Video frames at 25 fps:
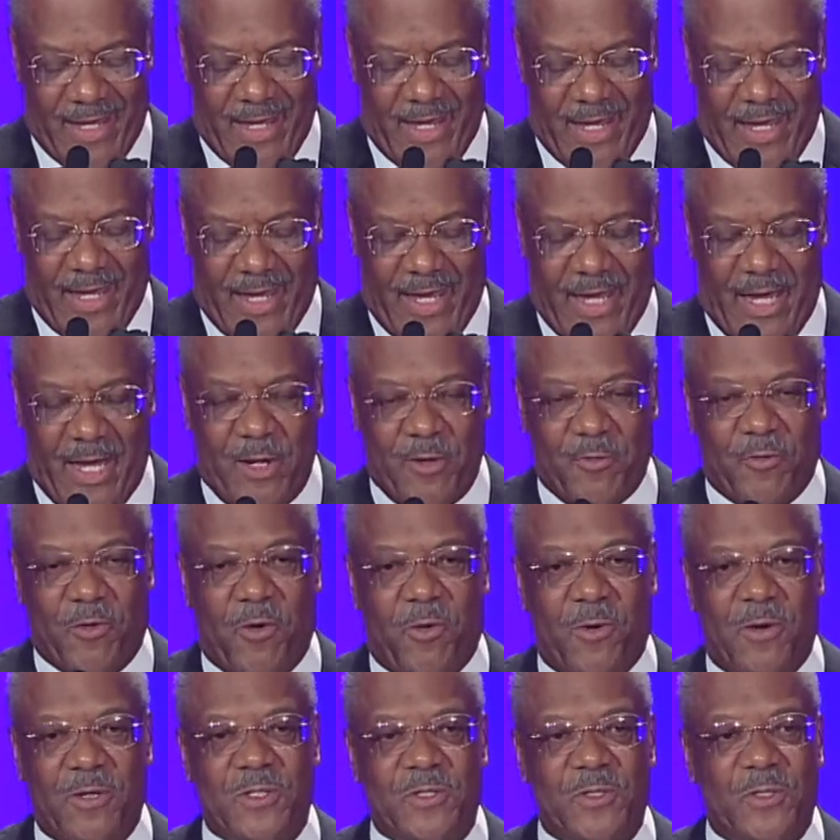And of
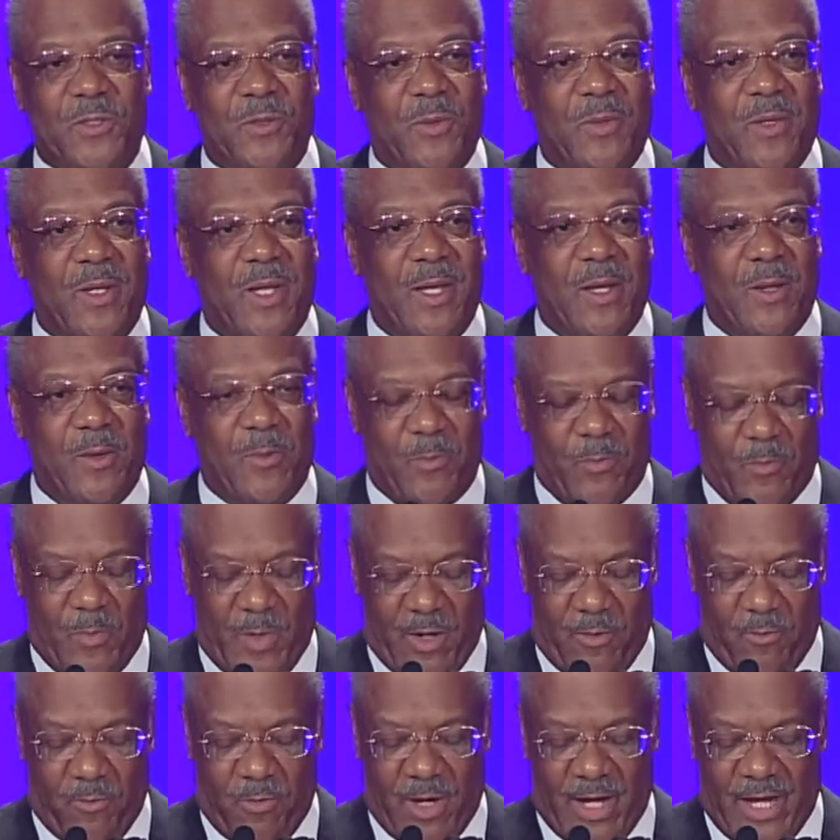course, my
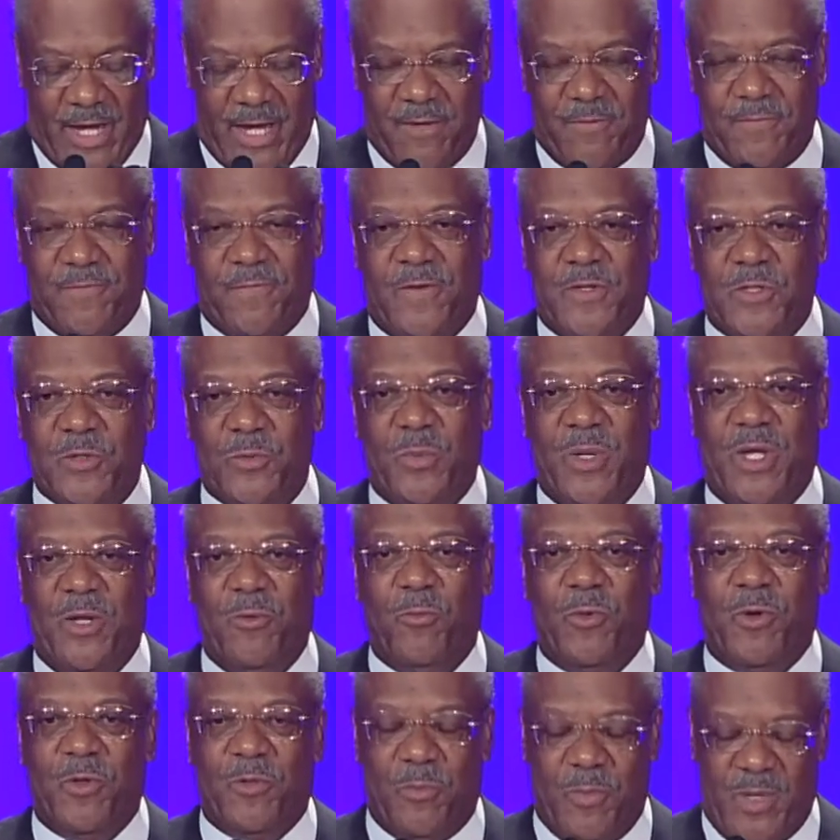wife has been
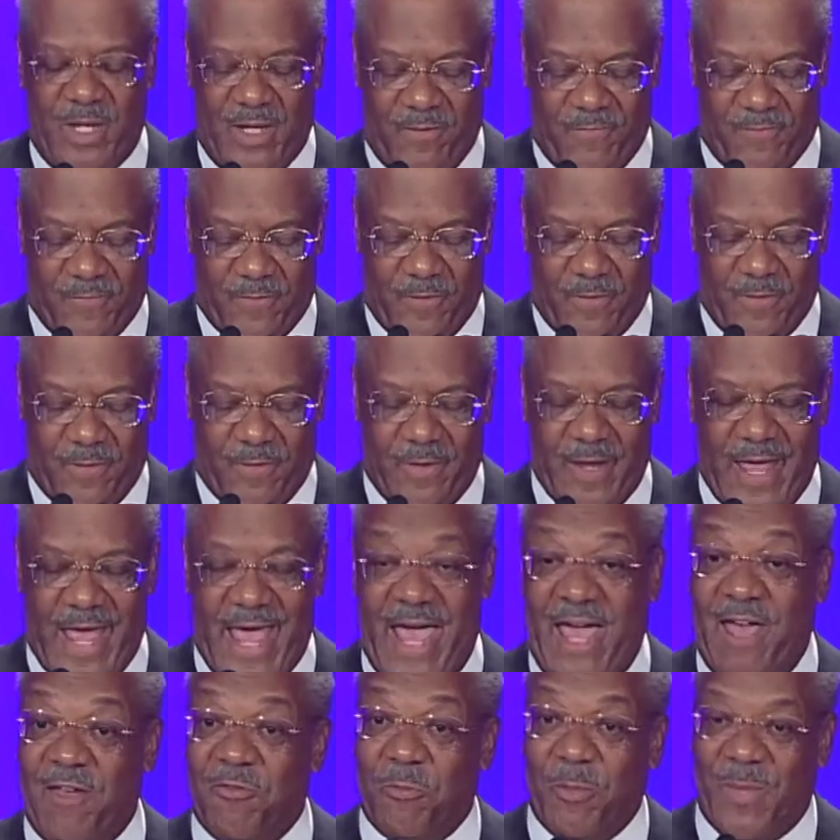with me for
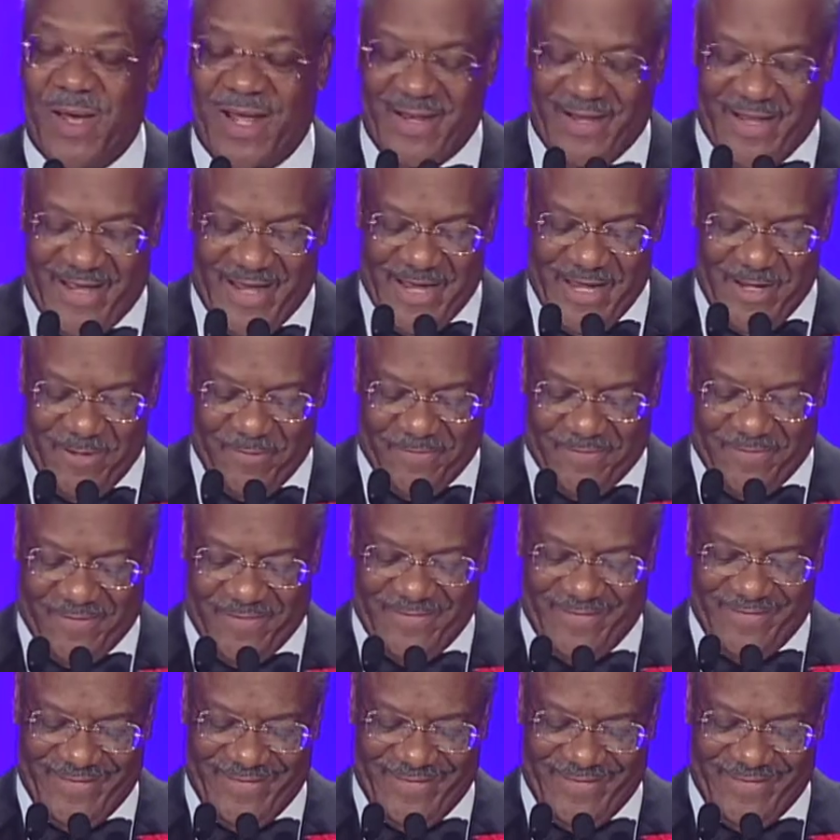half my life.